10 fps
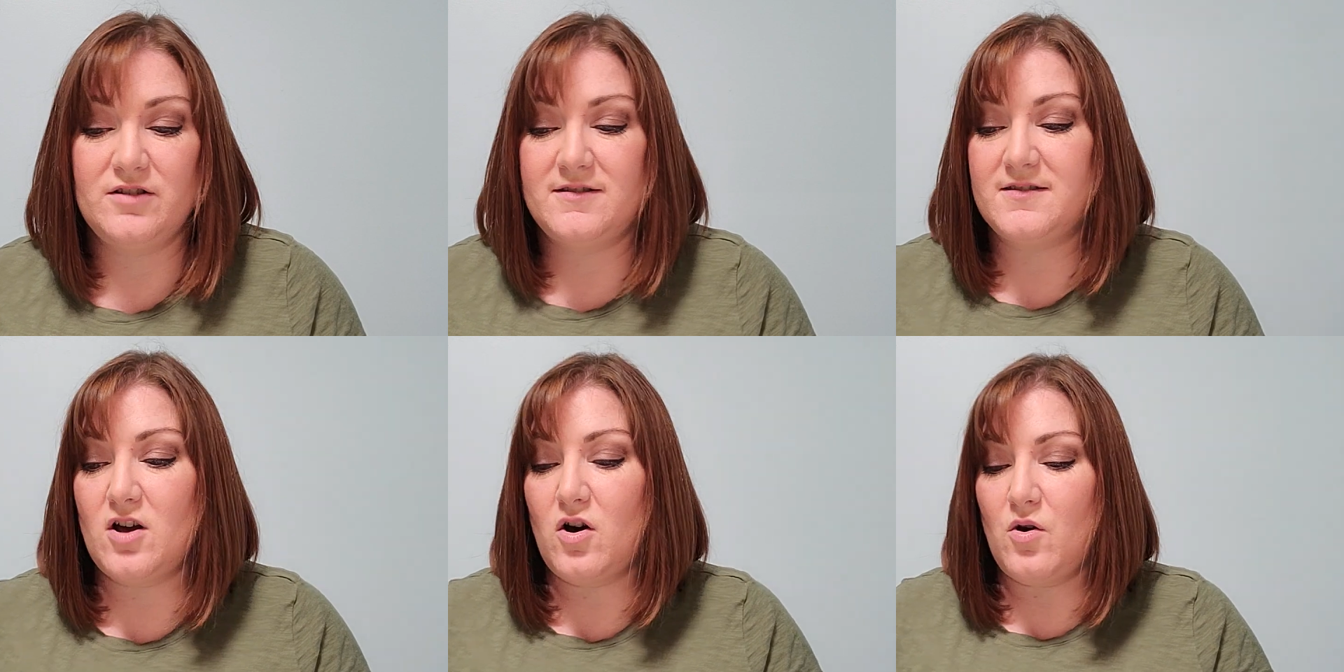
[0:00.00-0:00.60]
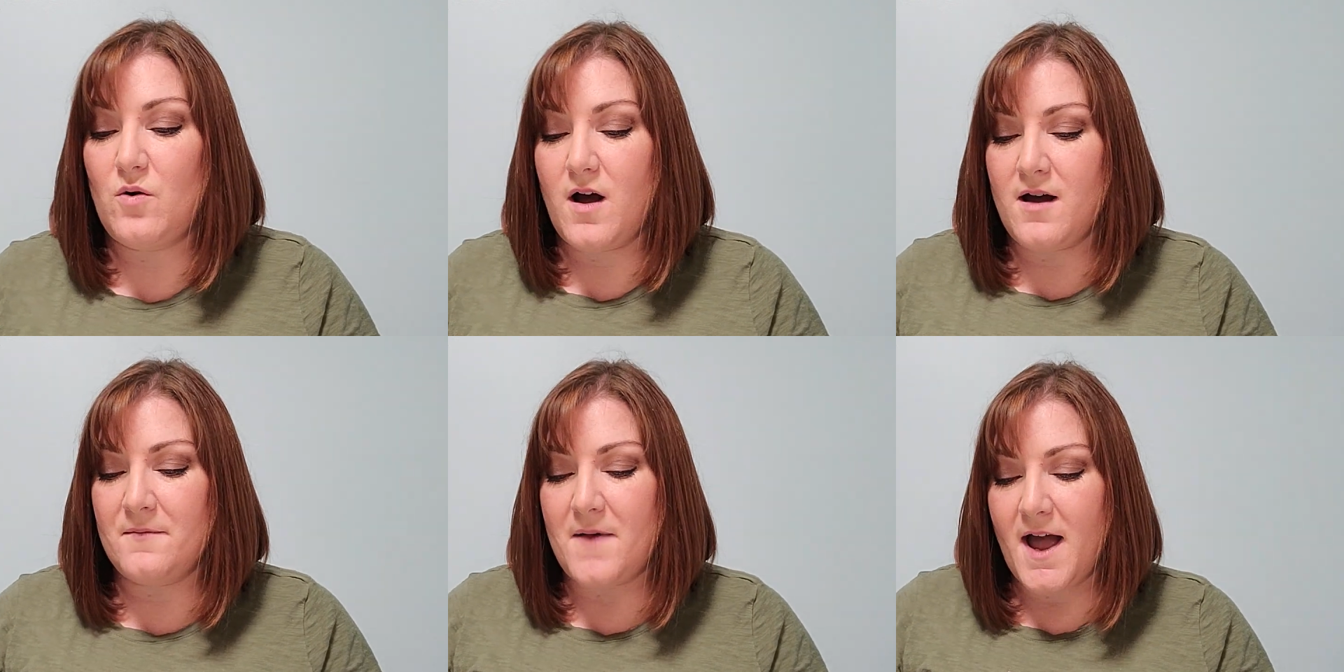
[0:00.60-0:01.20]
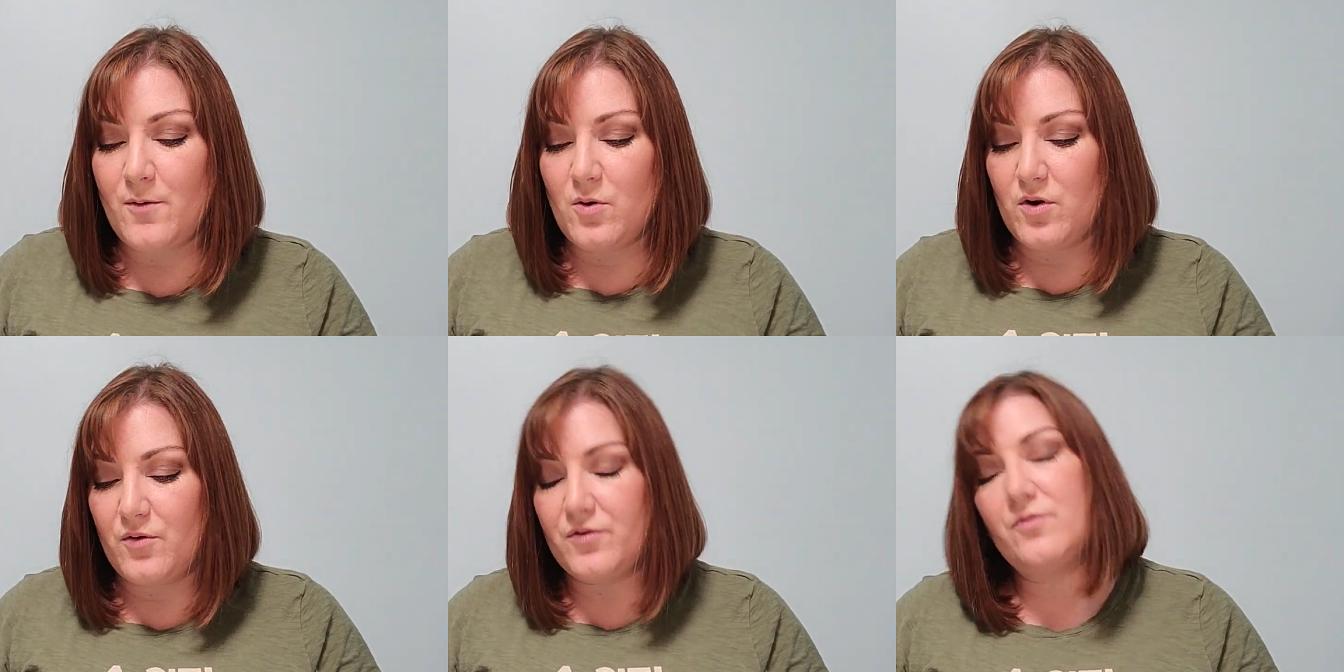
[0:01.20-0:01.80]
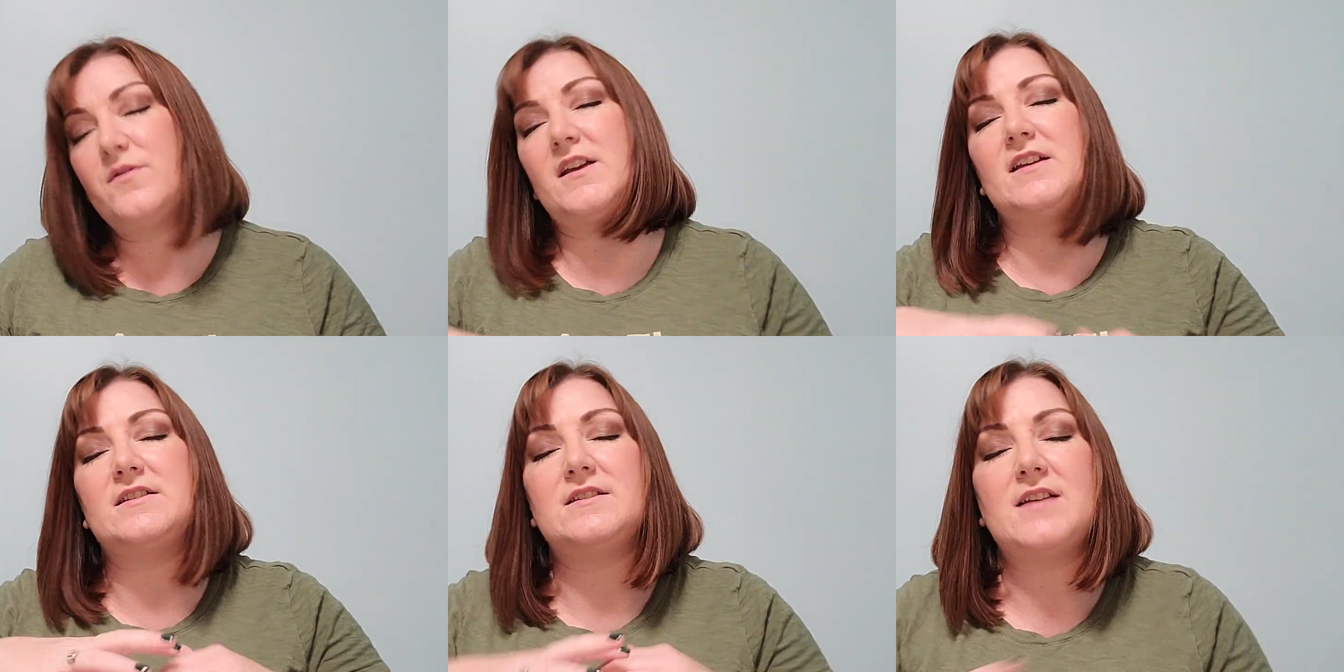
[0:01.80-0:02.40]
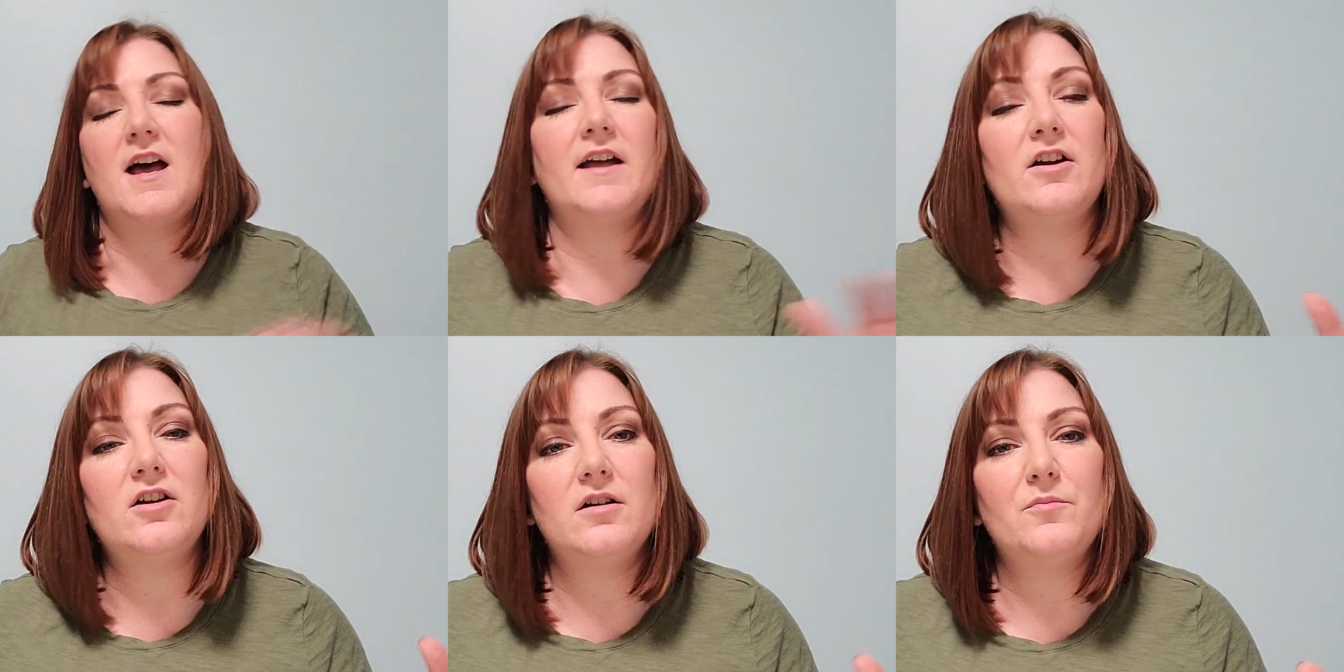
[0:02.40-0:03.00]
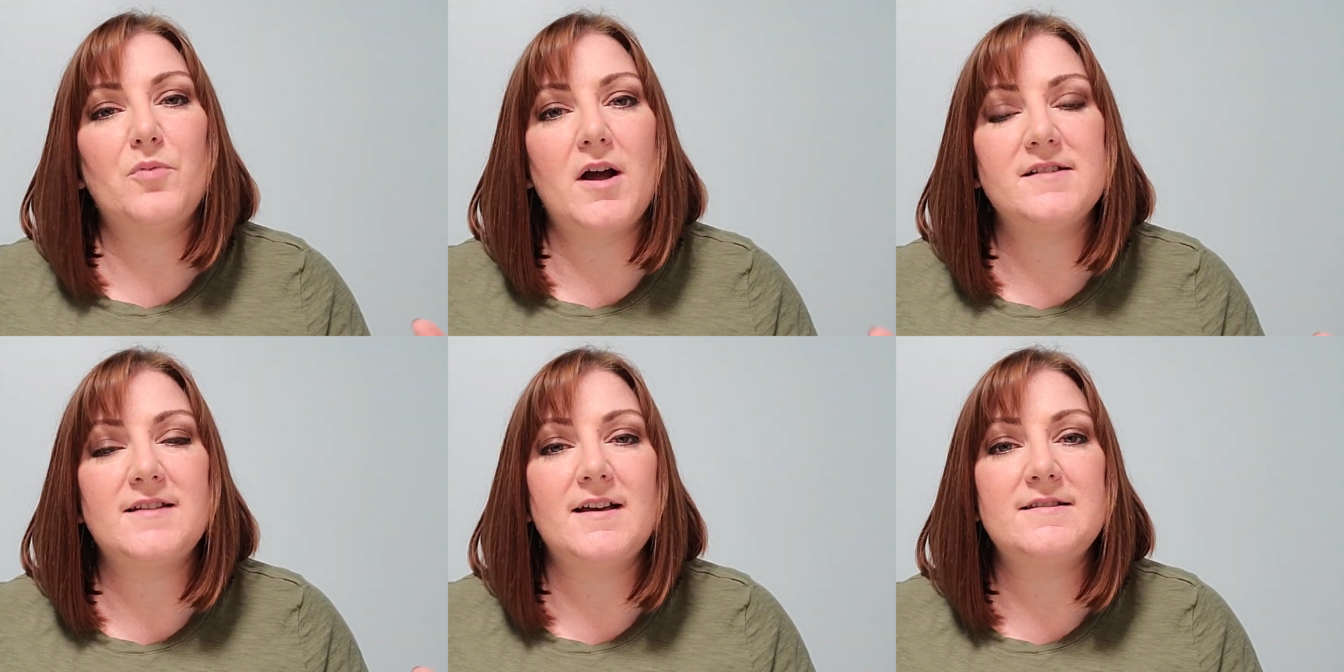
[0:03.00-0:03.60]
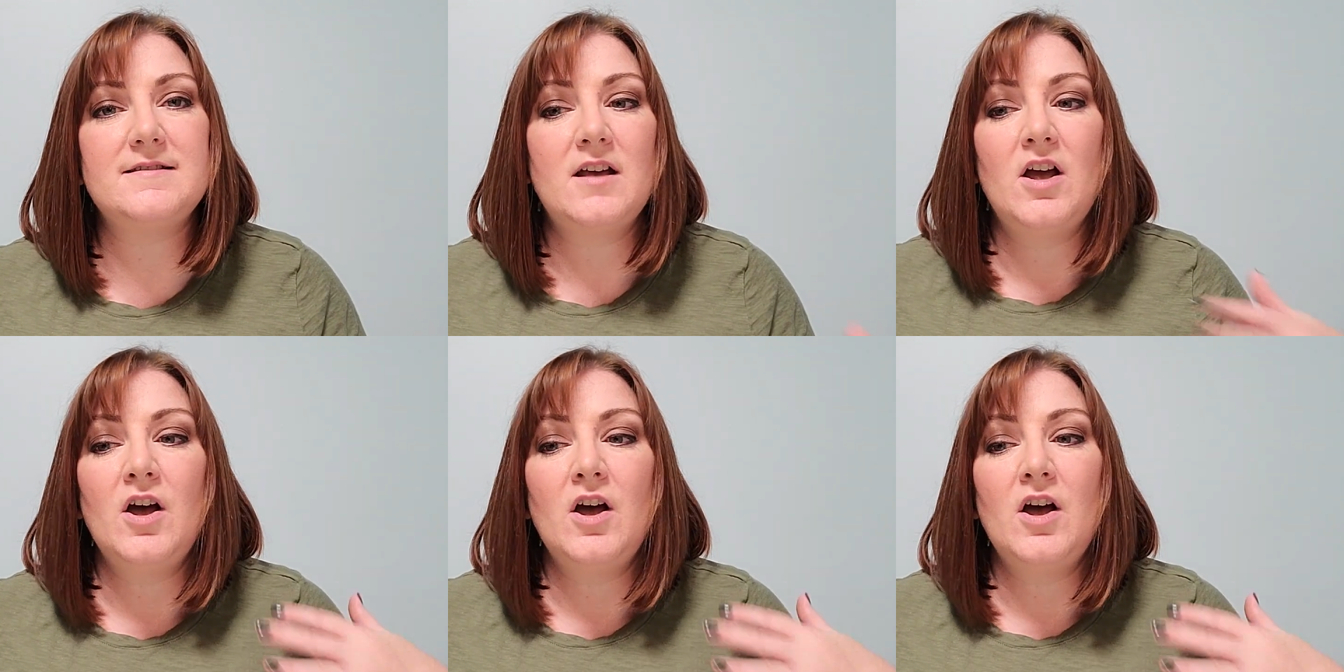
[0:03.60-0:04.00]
So I won't go through the entire process,